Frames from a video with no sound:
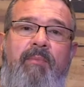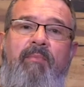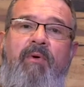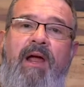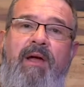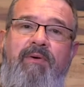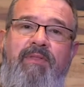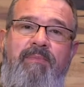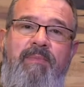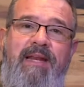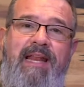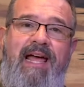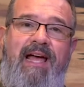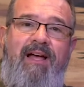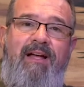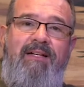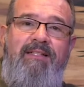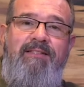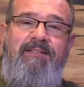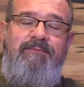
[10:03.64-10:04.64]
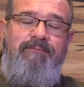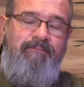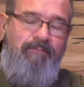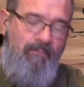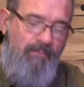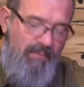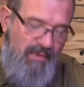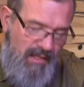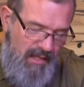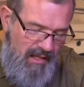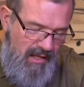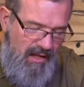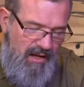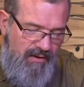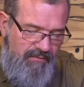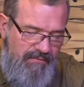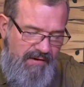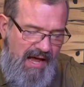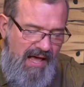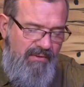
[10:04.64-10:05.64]
Pray with me now.
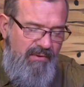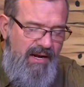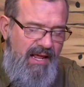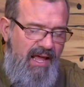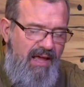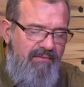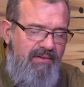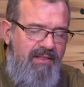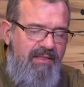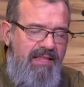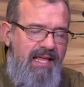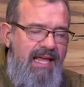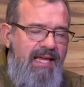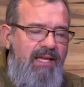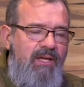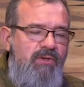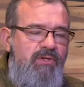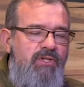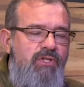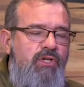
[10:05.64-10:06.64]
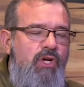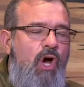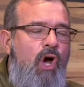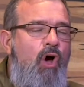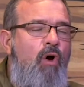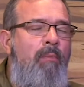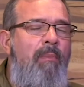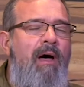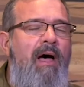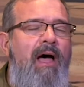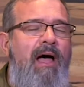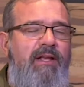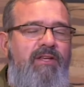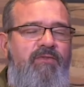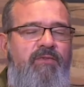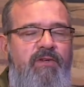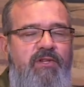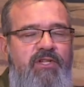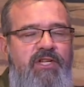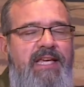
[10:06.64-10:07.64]
Father in heaven, thank you so
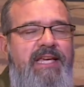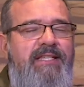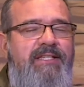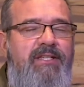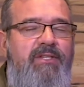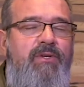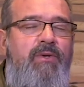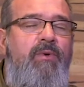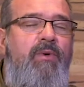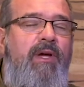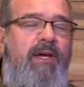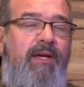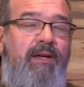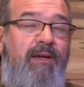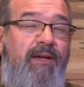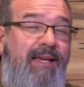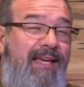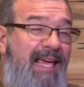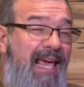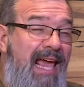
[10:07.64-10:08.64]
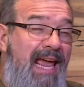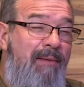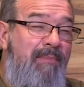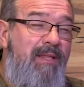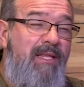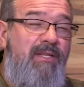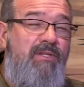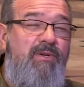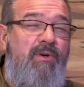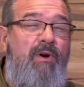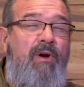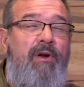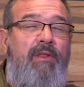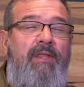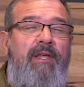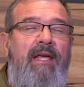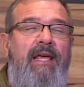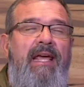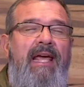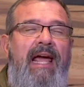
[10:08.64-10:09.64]
much for Jesus who came to this earth.
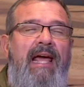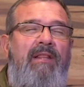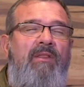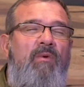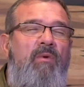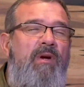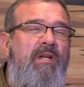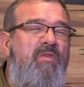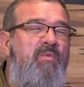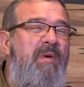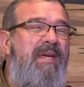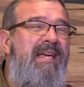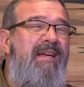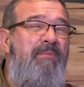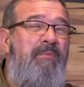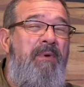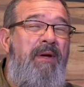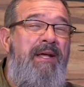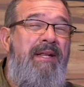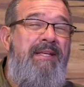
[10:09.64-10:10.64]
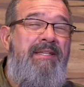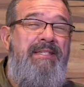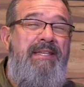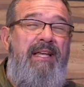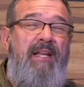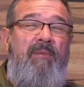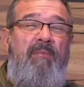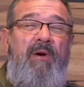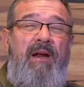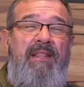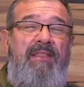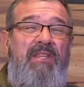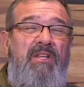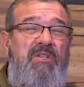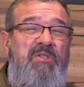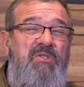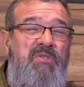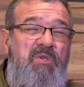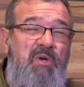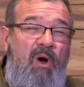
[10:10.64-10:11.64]
And Lord, as we get ready to celebrate the
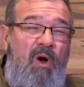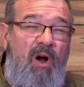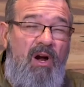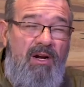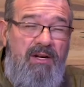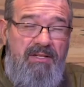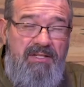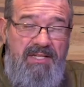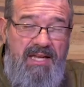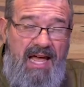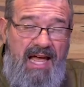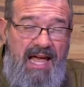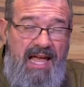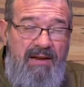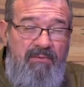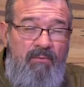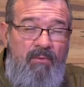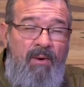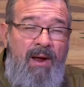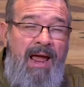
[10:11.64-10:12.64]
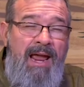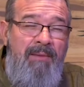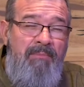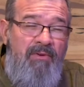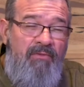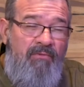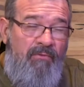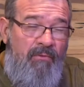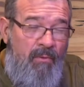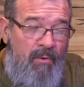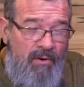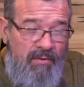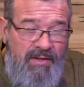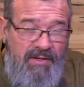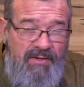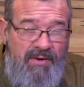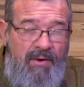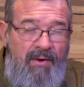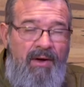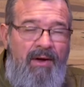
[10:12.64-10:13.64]
dark side right before the
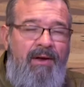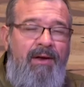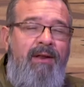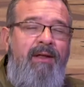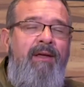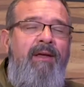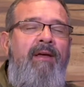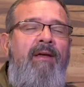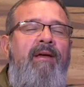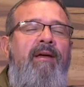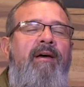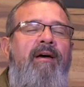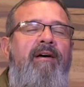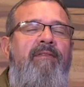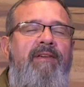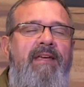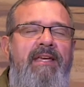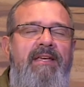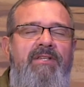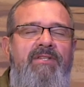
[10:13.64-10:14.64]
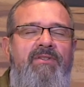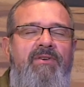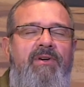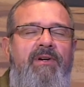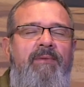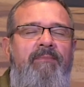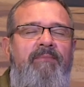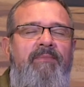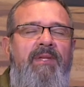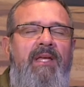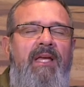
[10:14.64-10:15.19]
dawn of Easter,